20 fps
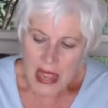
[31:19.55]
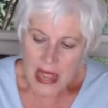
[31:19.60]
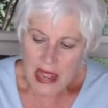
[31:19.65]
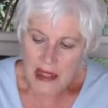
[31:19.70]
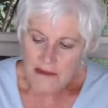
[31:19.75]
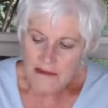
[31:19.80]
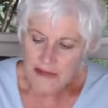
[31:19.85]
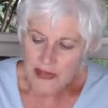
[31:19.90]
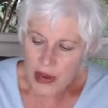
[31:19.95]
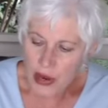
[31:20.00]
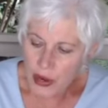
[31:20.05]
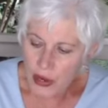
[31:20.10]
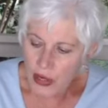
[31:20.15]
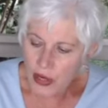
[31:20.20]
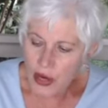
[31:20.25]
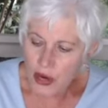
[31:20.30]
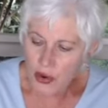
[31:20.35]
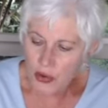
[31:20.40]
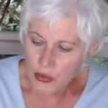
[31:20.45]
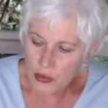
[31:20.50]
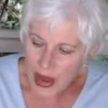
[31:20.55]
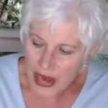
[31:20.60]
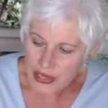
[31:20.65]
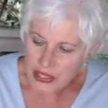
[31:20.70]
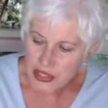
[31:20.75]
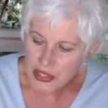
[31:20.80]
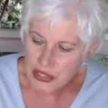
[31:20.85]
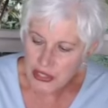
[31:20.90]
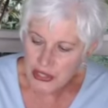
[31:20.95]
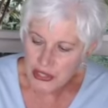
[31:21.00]
If there are
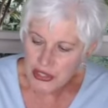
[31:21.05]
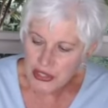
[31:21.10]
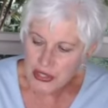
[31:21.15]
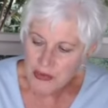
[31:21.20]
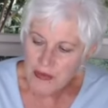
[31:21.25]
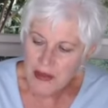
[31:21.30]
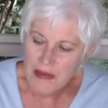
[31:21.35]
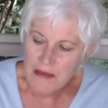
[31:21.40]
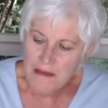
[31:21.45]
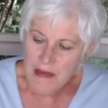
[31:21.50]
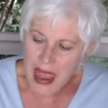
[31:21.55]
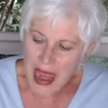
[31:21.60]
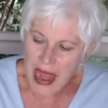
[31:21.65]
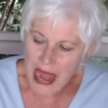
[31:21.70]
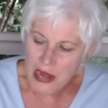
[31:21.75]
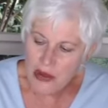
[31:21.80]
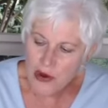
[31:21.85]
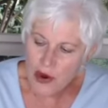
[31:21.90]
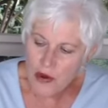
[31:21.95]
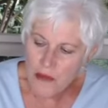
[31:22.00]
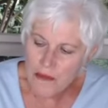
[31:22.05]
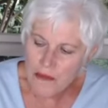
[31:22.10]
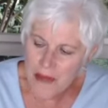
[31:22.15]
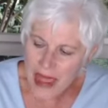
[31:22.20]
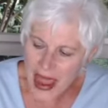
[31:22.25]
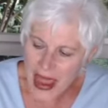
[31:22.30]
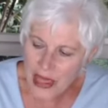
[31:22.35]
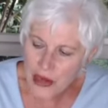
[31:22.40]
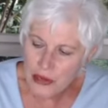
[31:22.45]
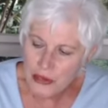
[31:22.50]
corrections to be made or
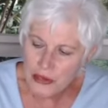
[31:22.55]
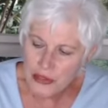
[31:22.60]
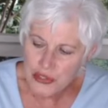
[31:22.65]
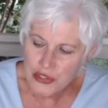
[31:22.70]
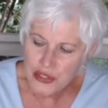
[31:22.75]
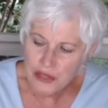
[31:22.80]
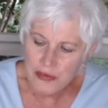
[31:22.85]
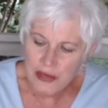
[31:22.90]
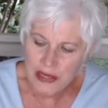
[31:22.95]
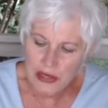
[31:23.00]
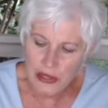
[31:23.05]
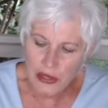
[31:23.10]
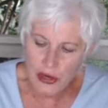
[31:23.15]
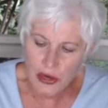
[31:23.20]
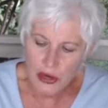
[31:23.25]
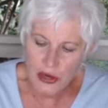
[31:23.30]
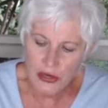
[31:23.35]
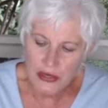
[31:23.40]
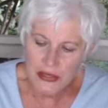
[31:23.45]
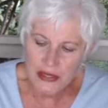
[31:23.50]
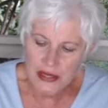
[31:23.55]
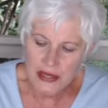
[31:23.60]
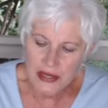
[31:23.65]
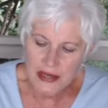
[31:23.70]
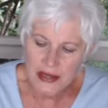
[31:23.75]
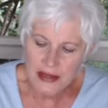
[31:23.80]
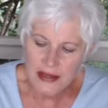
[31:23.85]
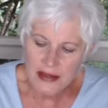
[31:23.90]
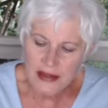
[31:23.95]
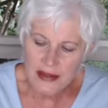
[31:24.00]
manners to be learned,
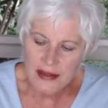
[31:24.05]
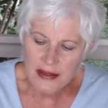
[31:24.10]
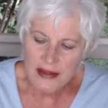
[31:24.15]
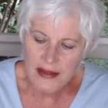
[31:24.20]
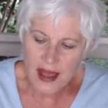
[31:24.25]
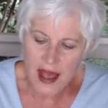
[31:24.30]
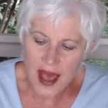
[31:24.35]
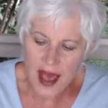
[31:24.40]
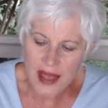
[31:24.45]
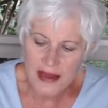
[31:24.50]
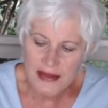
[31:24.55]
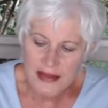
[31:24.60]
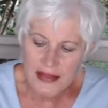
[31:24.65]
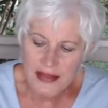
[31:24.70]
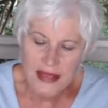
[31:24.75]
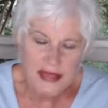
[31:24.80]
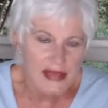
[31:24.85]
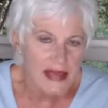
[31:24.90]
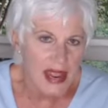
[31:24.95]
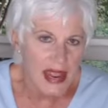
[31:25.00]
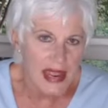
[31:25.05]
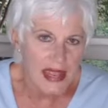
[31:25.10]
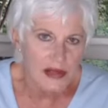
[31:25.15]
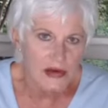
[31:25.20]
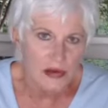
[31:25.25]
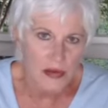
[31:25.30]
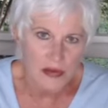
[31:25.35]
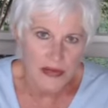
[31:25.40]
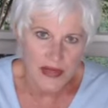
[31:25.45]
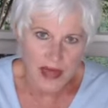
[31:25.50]
God can
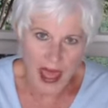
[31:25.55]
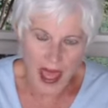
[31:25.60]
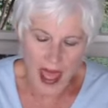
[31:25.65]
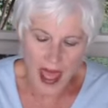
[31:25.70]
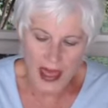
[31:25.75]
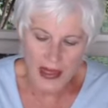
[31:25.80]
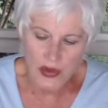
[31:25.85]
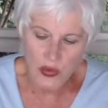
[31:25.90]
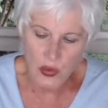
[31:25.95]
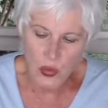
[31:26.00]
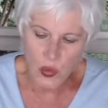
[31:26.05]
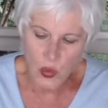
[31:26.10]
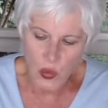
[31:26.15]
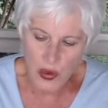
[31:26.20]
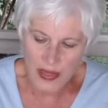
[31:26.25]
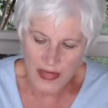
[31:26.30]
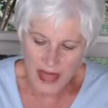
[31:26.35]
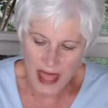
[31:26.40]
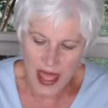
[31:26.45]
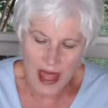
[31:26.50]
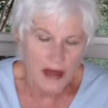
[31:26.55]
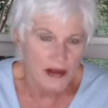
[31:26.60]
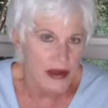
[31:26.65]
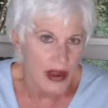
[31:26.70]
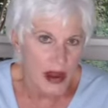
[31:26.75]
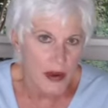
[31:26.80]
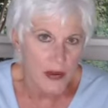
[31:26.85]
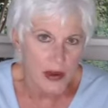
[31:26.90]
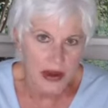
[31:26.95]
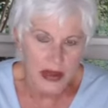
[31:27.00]
handle that without
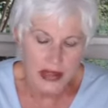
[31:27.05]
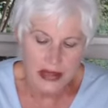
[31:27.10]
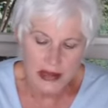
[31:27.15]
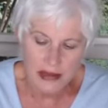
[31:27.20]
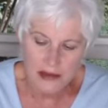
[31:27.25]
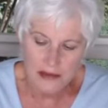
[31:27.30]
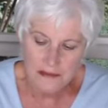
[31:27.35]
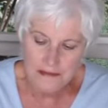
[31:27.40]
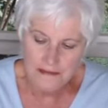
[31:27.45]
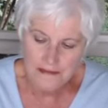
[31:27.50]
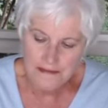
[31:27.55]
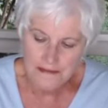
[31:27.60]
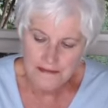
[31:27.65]
our help.